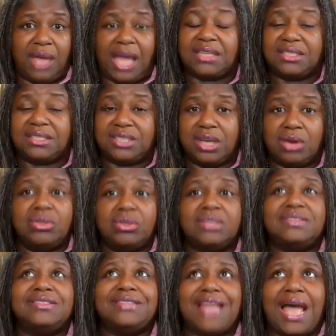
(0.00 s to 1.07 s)
I can tell you
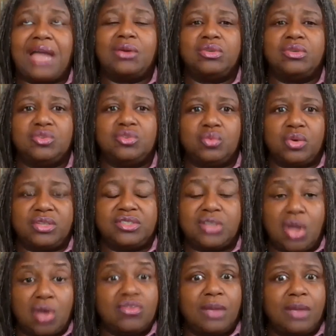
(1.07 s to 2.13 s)
it's not going to want to
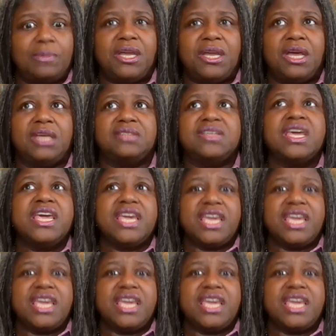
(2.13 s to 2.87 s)
go there because